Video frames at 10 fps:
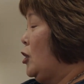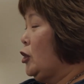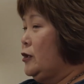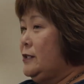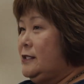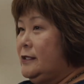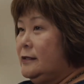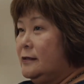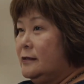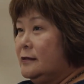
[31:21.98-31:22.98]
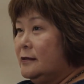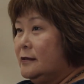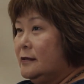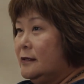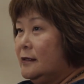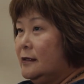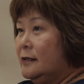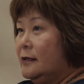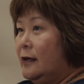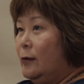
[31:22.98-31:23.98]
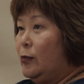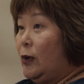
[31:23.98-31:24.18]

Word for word: hurt and